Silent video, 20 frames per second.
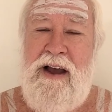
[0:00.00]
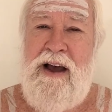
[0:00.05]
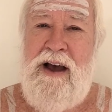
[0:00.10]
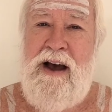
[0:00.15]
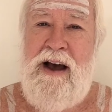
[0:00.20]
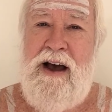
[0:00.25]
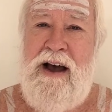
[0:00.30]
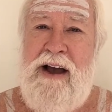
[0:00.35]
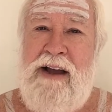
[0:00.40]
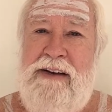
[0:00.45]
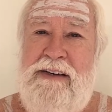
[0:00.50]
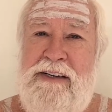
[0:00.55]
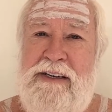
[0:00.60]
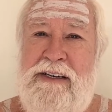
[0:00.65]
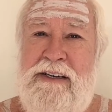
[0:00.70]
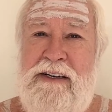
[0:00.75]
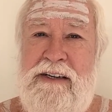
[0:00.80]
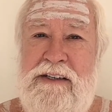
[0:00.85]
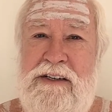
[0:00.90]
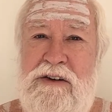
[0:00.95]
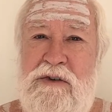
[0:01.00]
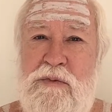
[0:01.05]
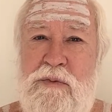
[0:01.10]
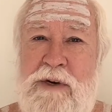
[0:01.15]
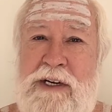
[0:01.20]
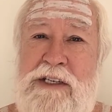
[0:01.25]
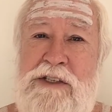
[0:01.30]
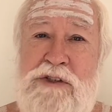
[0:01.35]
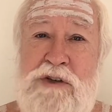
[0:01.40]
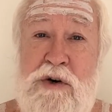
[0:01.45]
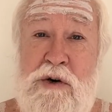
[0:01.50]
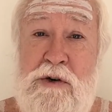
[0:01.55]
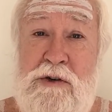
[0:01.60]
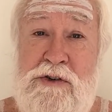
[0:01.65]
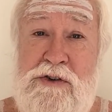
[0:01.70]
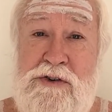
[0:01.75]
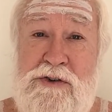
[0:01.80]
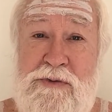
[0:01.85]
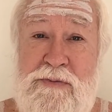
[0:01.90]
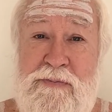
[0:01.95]
I did a little
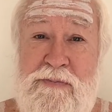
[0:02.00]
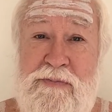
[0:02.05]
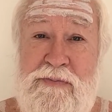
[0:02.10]
research